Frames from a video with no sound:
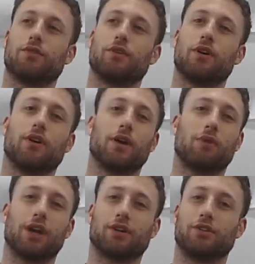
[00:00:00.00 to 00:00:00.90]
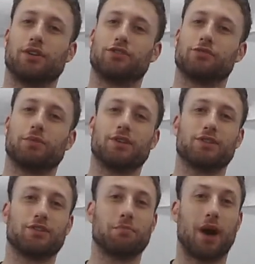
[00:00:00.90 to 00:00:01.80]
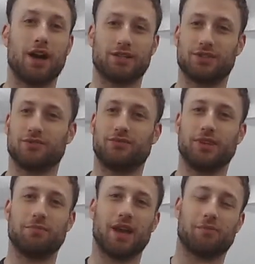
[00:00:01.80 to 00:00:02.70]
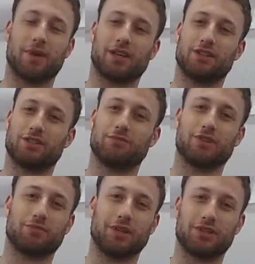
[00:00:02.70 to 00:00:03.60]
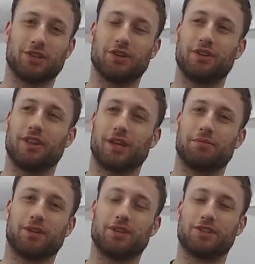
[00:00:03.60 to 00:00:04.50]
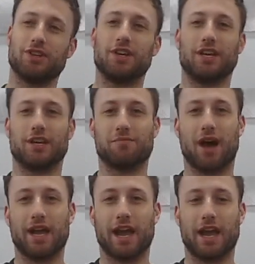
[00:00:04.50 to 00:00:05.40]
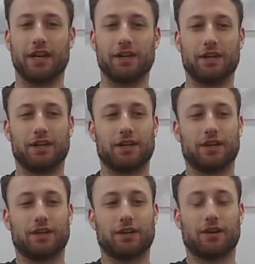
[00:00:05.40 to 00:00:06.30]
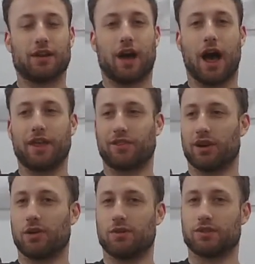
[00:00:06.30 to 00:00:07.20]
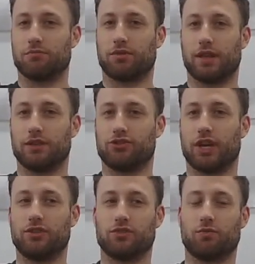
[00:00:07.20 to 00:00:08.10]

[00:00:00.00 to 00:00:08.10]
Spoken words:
Ironically, just because it's a positive feedback mechanism doesn't mean it's a good thing. Because in my head, I thought I wasn't playing the changes